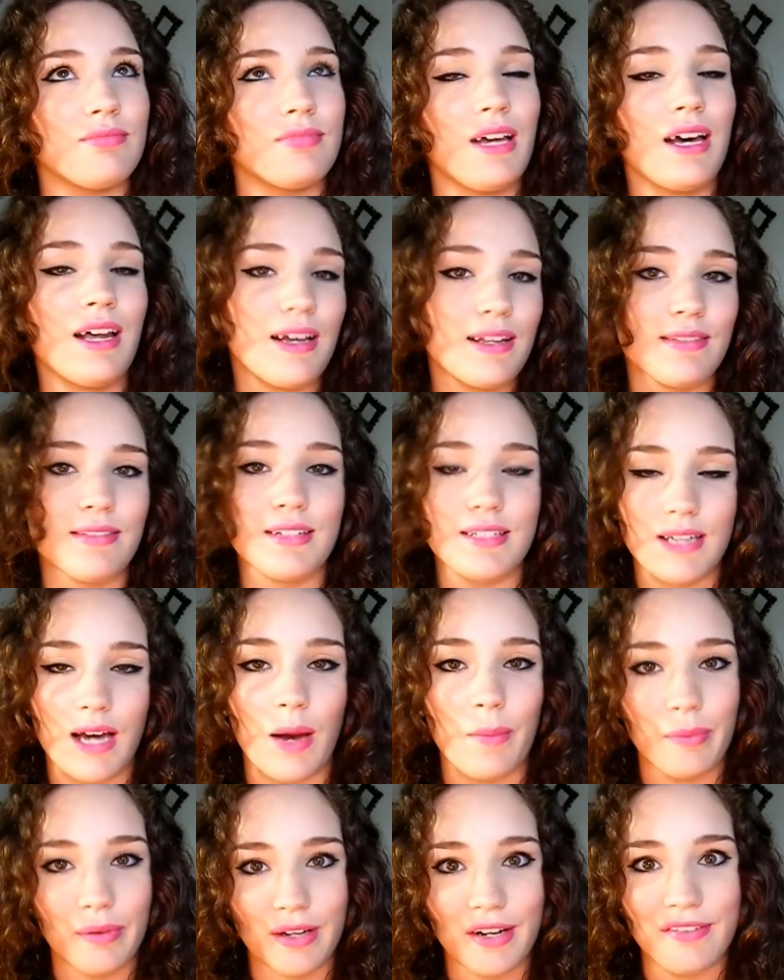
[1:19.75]
not the
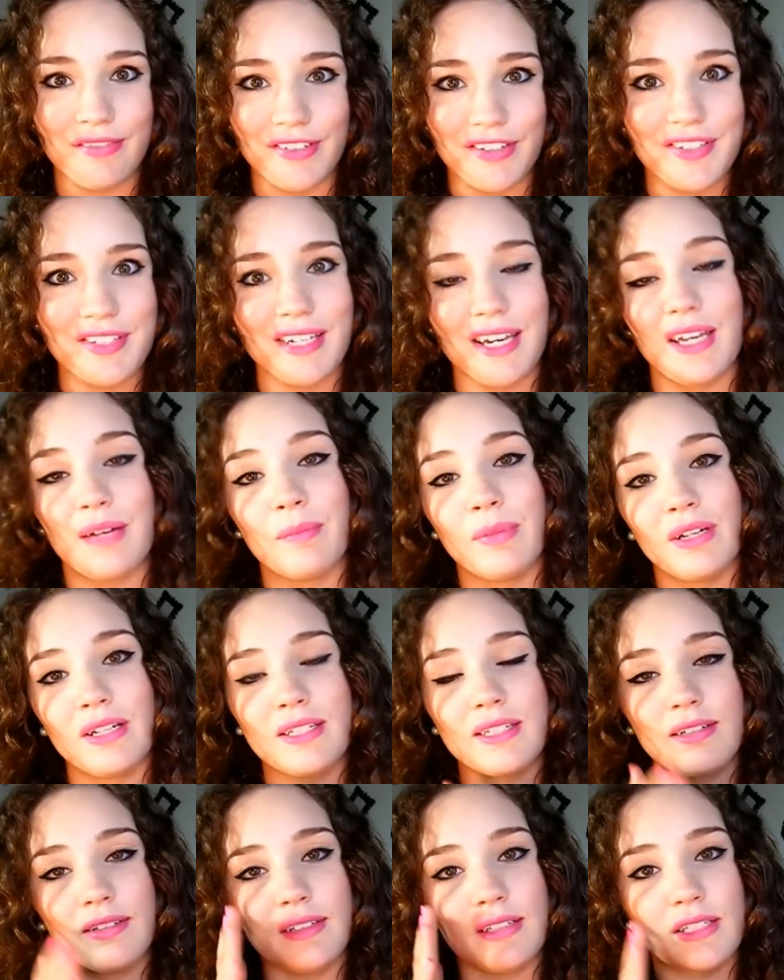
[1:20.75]
top layer of your skin, but
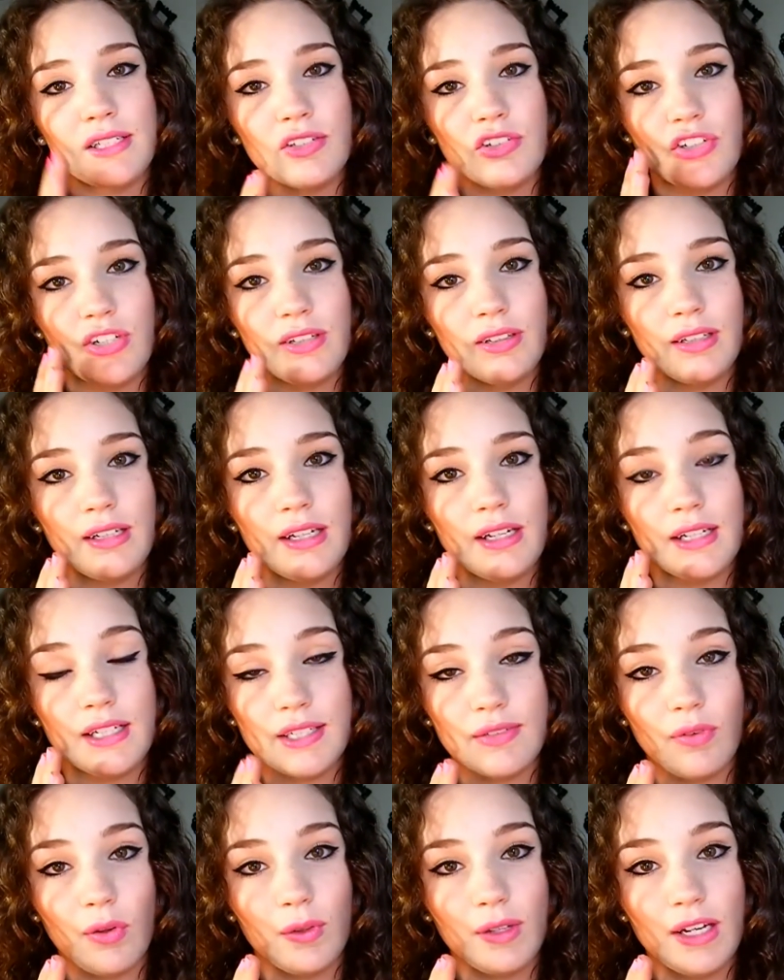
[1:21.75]
it's going to ex gently
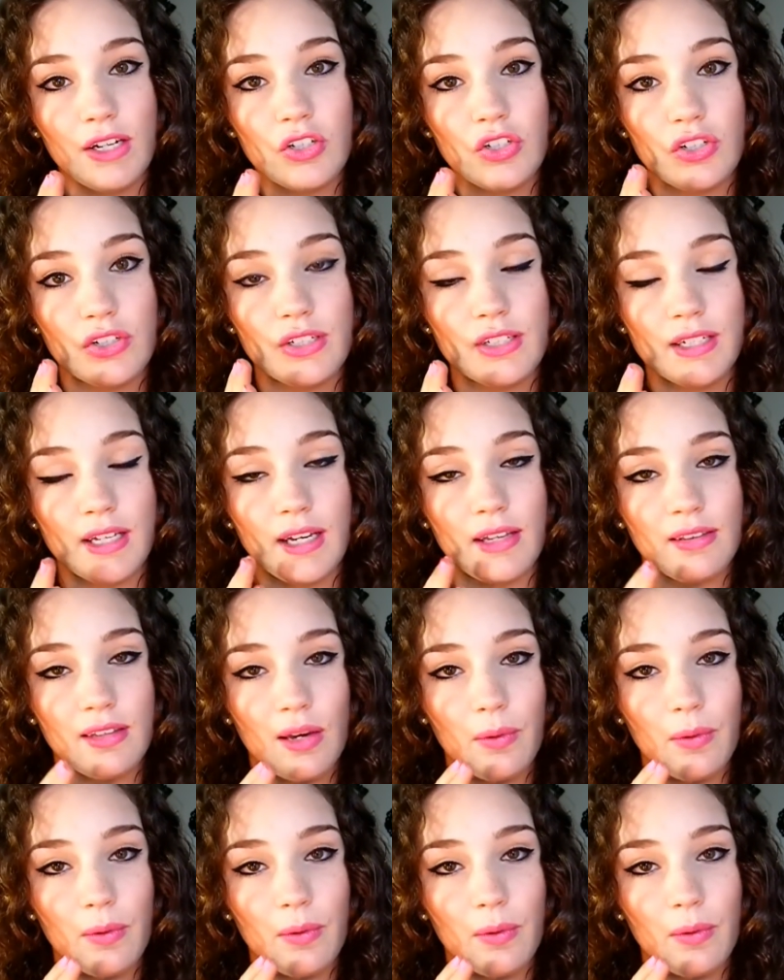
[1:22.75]
exfoliate your skin.